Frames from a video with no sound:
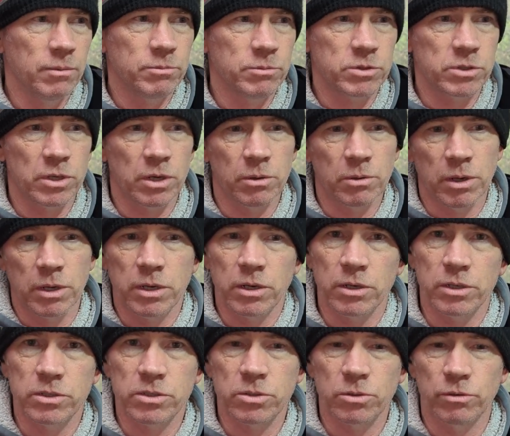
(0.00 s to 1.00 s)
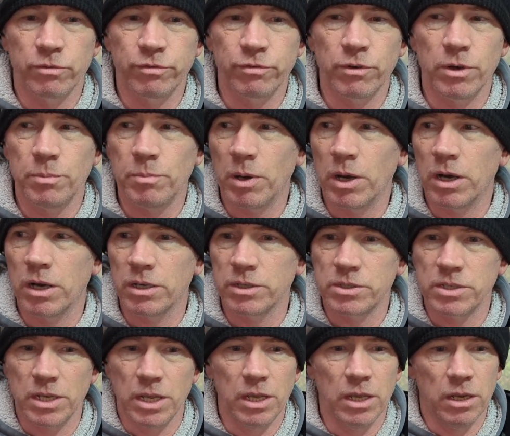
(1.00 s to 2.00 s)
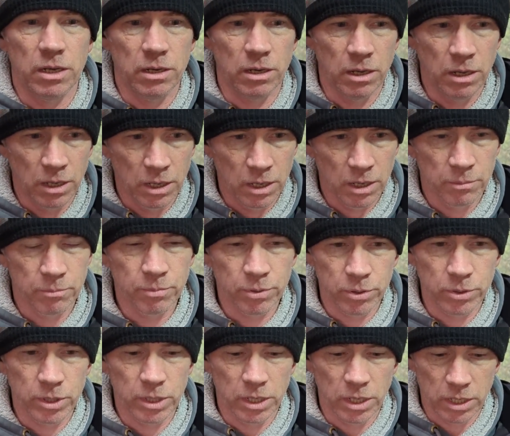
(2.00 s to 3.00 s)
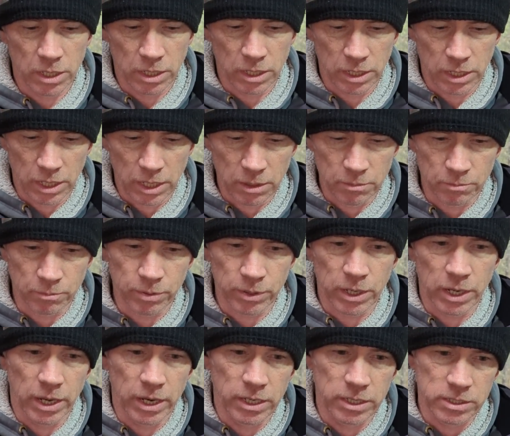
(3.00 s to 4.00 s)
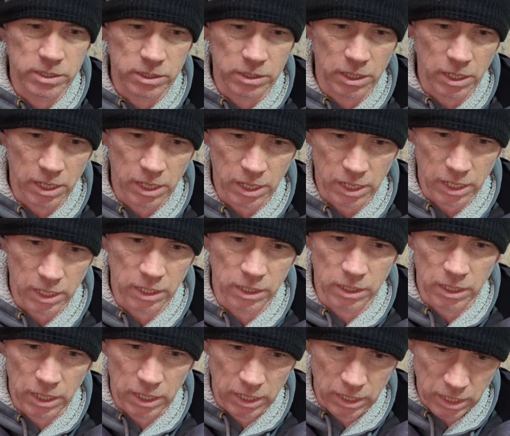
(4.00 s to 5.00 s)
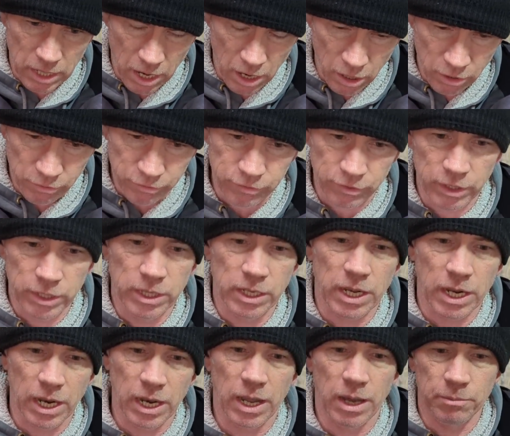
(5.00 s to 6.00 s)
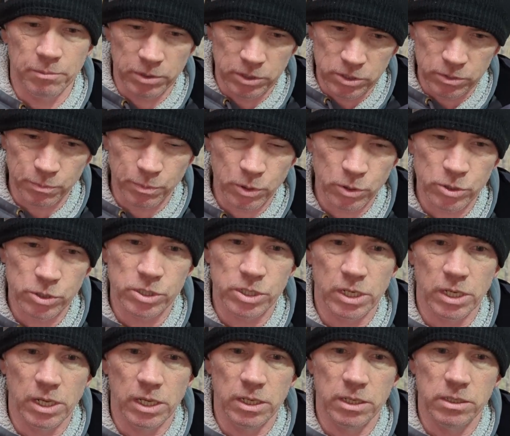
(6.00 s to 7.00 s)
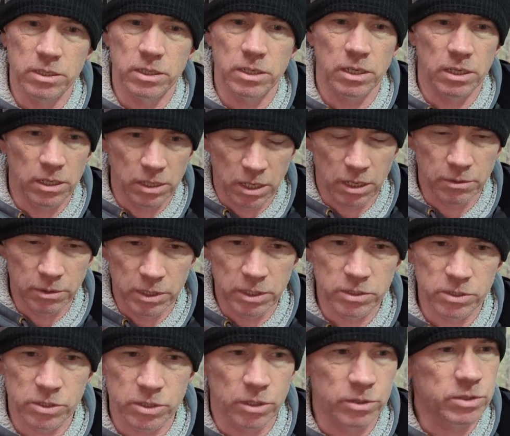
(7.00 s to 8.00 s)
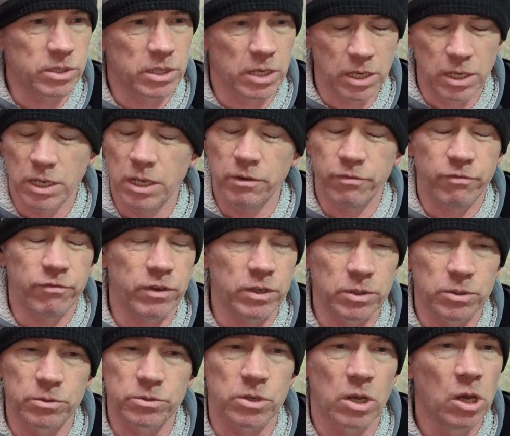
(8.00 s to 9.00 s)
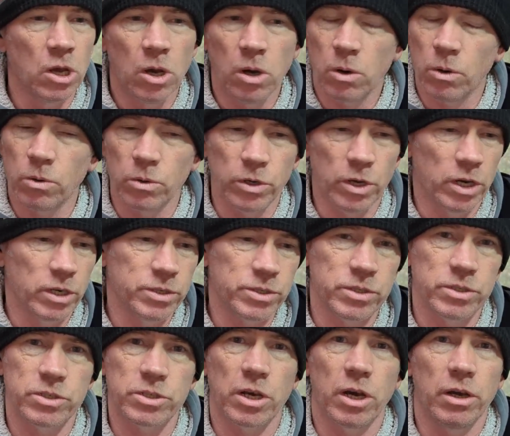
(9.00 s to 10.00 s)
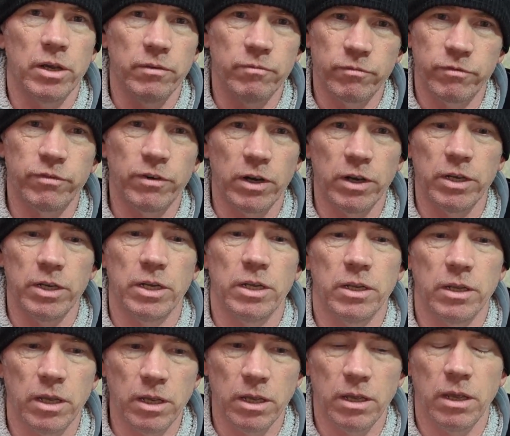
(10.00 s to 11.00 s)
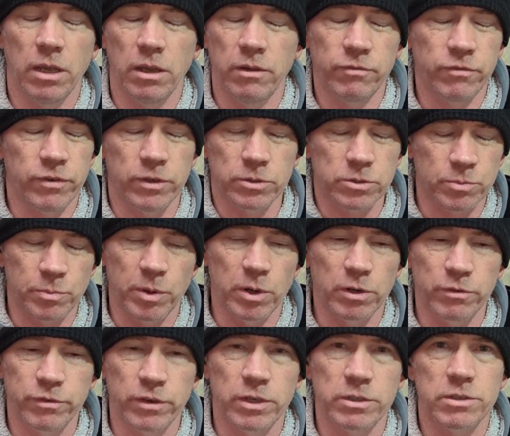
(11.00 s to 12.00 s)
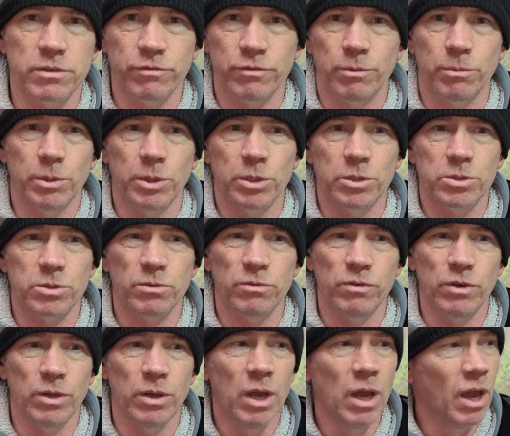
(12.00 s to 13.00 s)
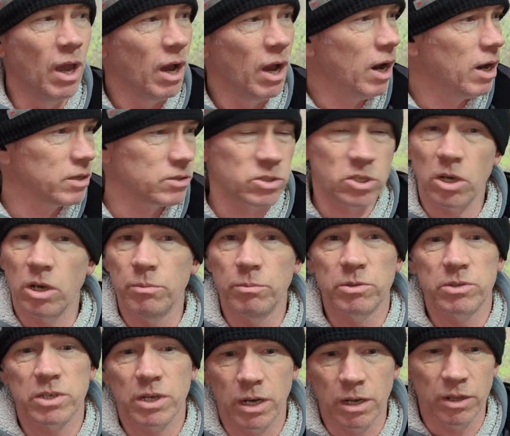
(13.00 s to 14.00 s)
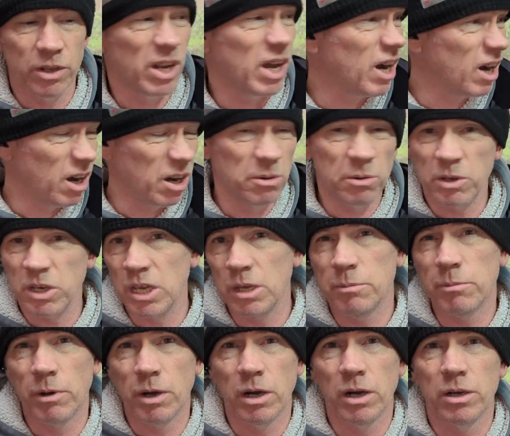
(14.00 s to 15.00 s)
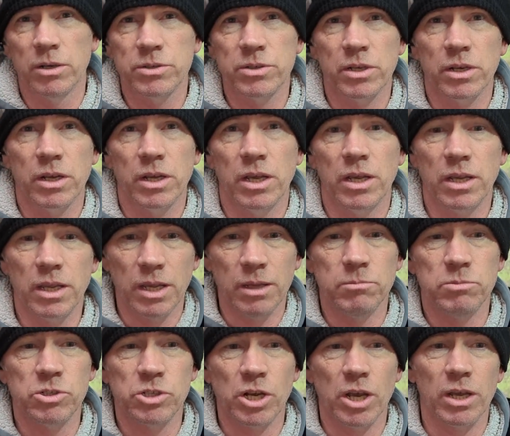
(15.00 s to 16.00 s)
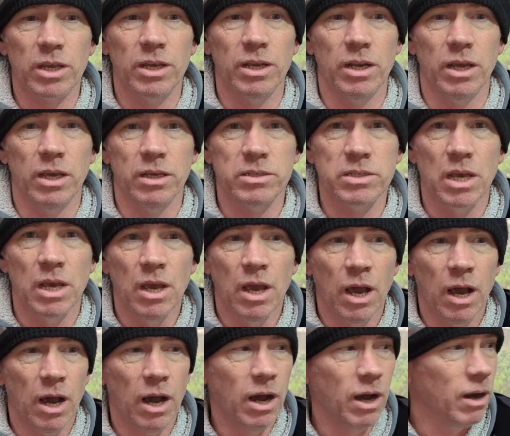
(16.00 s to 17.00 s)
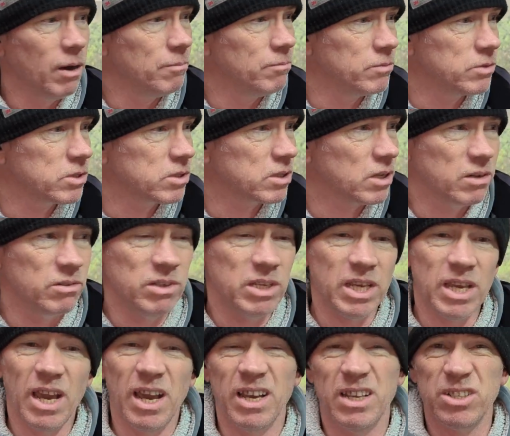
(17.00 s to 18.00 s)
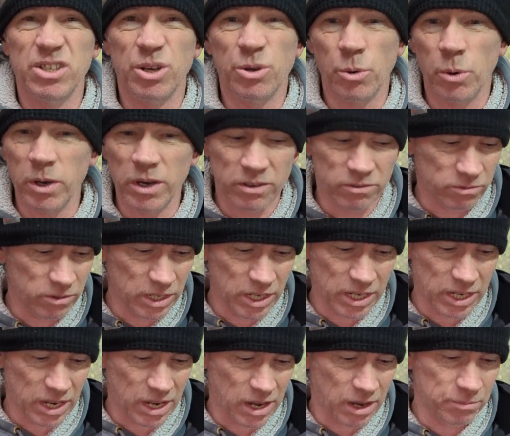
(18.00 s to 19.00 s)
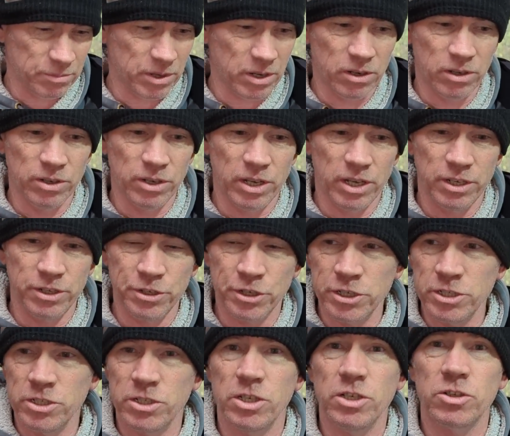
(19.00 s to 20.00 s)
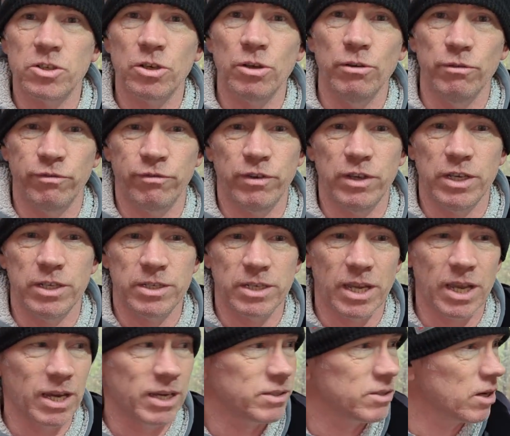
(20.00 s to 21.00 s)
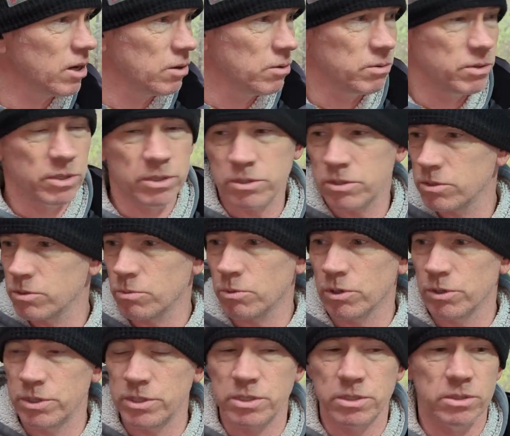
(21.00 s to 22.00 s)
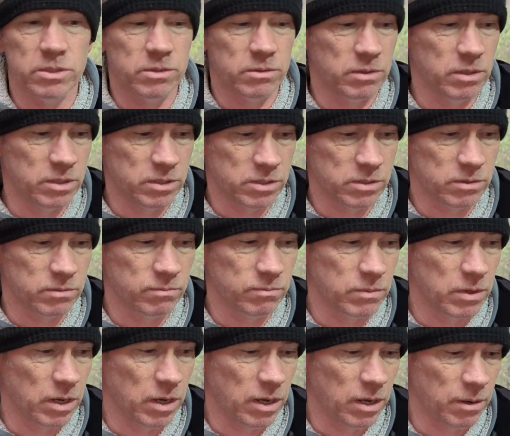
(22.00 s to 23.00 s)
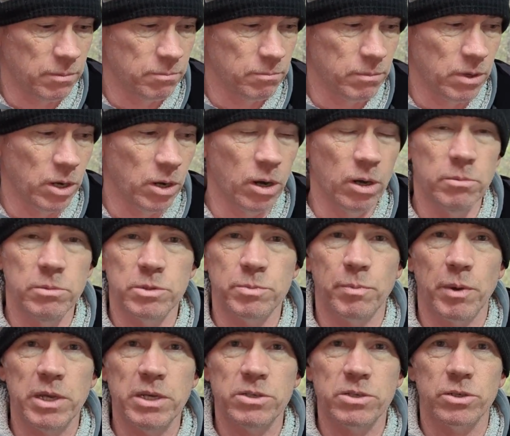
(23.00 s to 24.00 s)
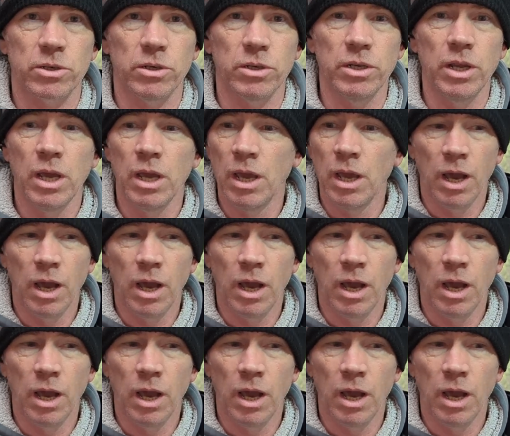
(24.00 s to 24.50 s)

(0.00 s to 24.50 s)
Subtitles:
So I got it sort of three parts in, put it in place, and hopefully the clamp has pushed it in, it's slotted in. It feels all nice and tight and fine. It feels perfect, if I'm honest with you. Time will tell on that. I will keep my eyes on it and keep checking it. So yeah, it's a quick recap on a 92 Fiat Ducato. This is what this motorhome is based on.